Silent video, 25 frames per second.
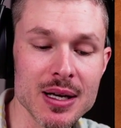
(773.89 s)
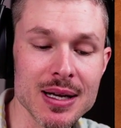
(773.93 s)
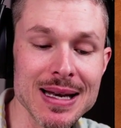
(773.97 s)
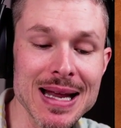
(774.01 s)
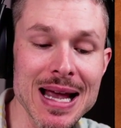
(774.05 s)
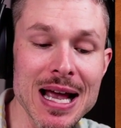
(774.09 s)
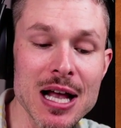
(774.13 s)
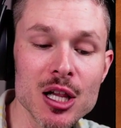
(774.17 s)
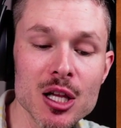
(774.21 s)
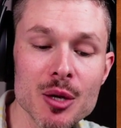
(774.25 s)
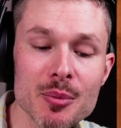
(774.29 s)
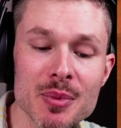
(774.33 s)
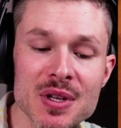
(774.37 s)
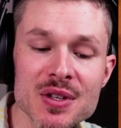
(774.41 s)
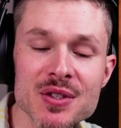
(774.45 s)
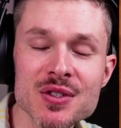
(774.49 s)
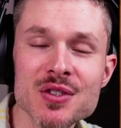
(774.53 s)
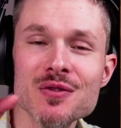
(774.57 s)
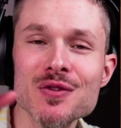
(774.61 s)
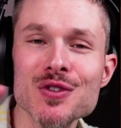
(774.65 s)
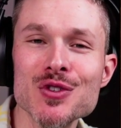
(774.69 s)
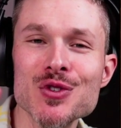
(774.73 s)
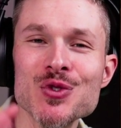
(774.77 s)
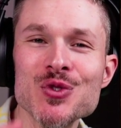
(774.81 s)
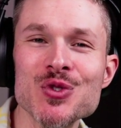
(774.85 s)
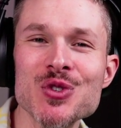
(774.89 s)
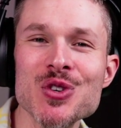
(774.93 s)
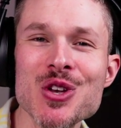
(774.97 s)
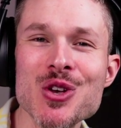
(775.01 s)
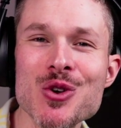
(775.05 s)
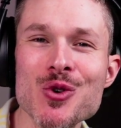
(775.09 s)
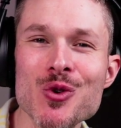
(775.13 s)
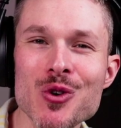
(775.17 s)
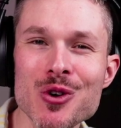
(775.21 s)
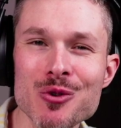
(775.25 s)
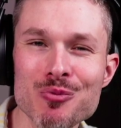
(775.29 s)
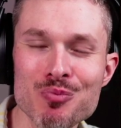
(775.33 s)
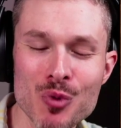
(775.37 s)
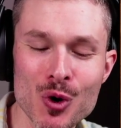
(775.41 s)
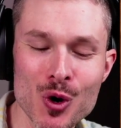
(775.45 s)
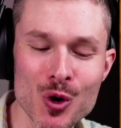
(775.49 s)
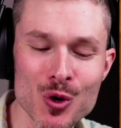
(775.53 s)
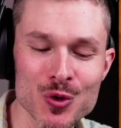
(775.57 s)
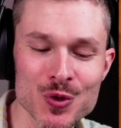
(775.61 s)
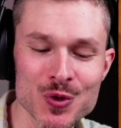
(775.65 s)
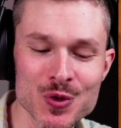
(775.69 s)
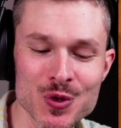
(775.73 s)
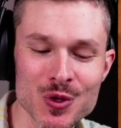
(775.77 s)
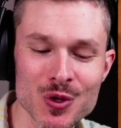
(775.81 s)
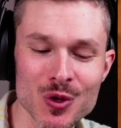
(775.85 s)
an element of a secret
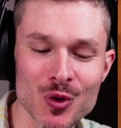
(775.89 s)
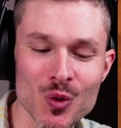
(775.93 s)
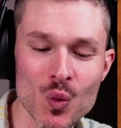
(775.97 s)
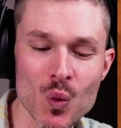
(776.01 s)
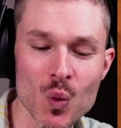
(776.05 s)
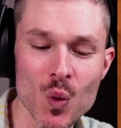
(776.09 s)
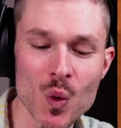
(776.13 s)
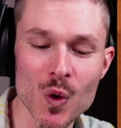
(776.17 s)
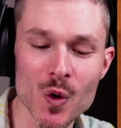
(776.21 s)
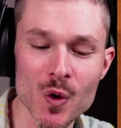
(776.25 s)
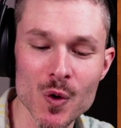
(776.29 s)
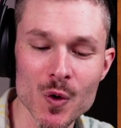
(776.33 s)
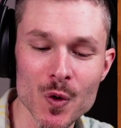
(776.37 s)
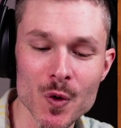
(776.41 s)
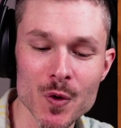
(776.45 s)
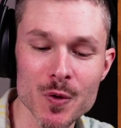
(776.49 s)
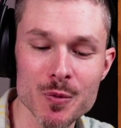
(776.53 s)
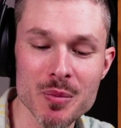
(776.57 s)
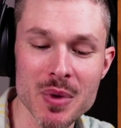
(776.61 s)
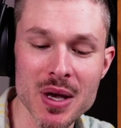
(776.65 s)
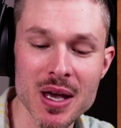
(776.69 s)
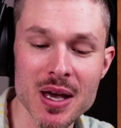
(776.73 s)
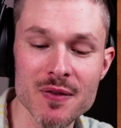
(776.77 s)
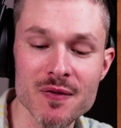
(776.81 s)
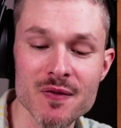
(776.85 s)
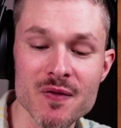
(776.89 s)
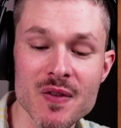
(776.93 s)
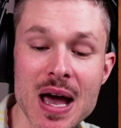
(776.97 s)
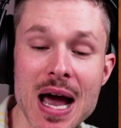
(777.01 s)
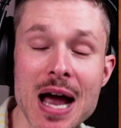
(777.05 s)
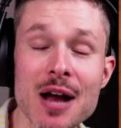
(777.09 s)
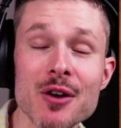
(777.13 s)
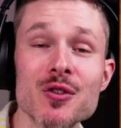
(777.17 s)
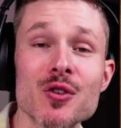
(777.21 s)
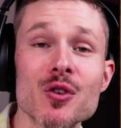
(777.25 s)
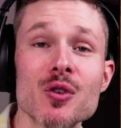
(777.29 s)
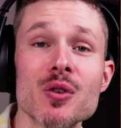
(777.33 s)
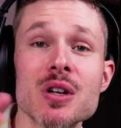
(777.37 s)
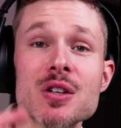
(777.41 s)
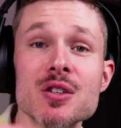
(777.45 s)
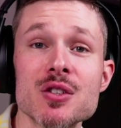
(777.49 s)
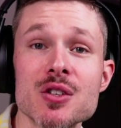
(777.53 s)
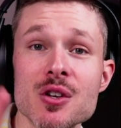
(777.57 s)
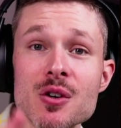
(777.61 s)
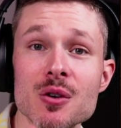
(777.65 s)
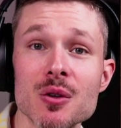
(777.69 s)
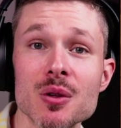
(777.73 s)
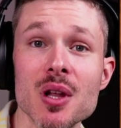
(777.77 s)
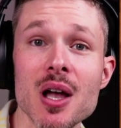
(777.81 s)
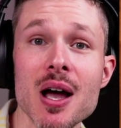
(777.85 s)
personal world may factor
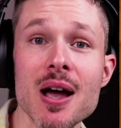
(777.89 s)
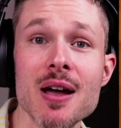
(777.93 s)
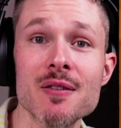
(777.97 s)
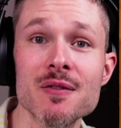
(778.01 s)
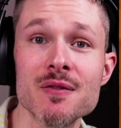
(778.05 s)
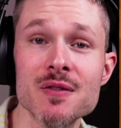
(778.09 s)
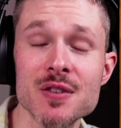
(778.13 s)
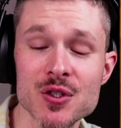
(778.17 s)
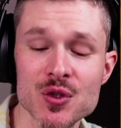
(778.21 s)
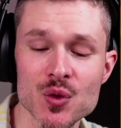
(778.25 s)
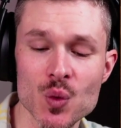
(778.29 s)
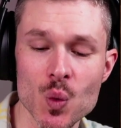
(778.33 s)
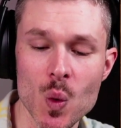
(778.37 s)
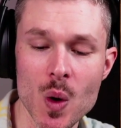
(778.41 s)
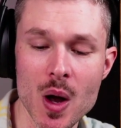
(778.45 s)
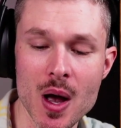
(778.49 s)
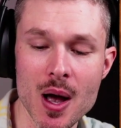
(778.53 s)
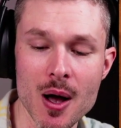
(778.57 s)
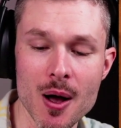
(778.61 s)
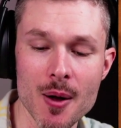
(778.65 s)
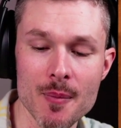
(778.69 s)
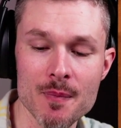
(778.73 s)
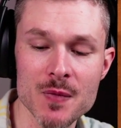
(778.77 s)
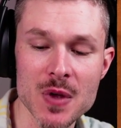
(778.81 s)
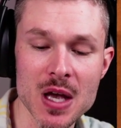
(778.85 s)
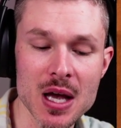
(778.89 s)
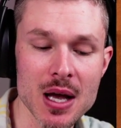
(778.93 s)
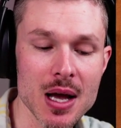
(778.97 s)
into your life as well.